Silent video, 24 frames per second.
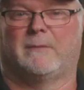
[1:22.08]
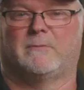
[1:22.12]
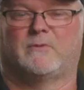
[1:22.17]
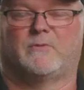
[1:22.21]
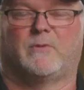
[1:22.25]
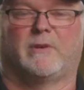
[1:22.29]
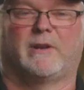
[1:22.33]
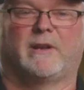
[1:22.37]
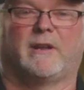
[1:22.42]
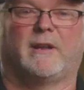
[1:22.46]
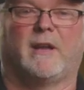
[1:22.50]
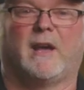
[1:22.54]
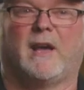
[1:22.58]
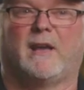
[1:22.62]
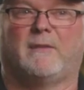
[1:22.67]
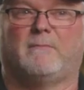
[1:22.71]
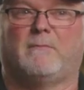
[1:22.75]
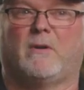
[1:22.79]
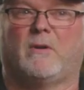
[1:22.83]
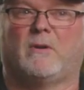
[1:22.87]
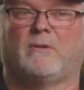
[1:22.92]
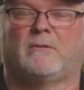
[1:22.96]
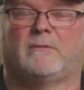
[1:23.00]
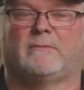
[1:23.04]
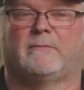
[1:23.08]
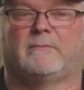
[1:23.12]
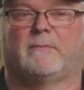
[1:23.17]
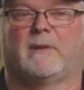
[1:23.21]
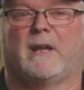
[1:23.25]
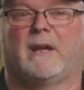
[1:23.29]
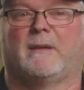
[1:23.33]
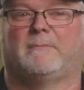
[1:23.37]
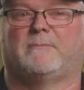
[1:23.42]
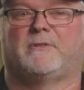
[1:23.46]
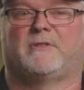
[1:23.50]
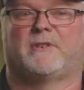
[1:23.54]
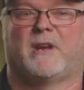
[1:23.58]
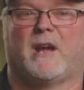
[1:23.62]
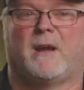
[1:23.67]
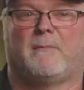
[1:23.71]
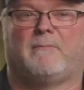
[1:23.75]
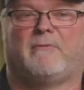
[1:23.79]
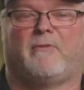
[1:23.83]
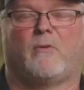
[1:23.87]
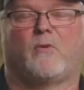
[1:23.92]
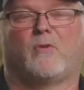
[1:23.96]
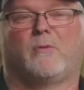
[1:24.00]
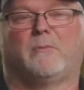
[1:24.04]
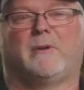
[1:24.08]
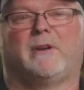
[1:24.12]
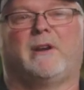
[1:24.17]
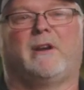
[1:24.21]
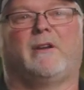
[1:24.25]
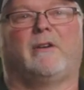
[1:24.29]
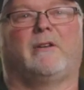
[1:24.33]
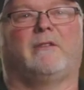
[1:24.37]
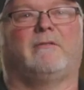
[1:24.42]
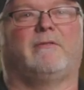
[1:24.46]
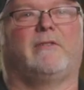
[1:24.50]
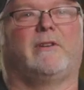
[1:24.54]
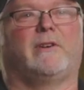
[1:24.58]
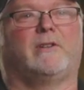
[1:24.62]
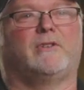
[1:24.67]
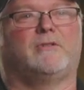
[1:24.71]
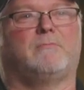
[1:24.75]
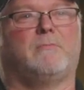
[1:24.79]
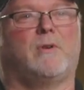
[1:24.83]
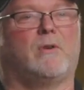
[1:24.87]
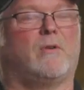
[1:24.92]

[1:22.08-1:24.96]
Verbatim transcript: name's Rick Godbolt. I'm shop foreman here at Vintage